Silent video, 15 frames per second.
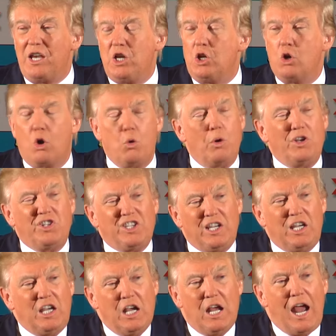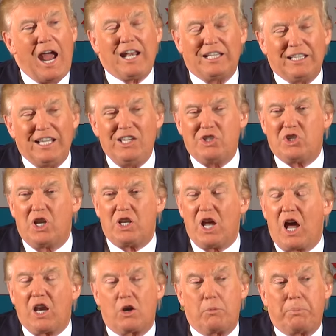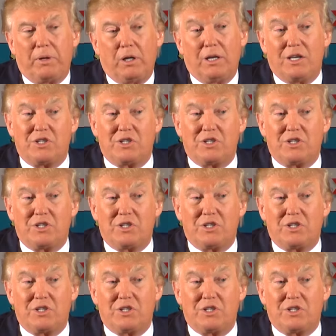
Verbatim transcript: you'd always see at least a dollar bill,